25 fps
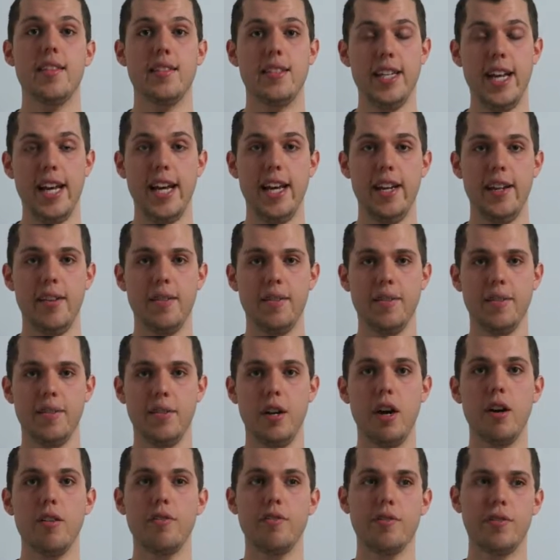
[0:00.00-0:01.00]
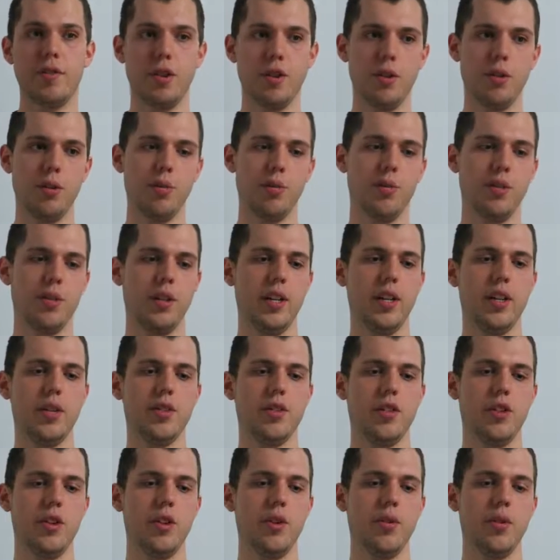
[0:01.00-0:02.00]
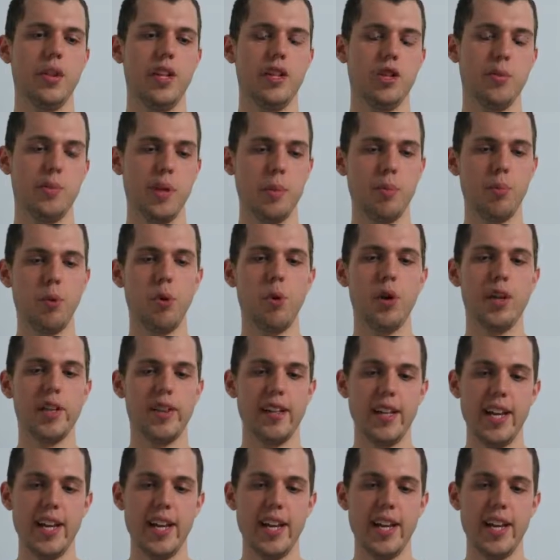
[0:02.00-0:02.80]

day of their. So they should be born,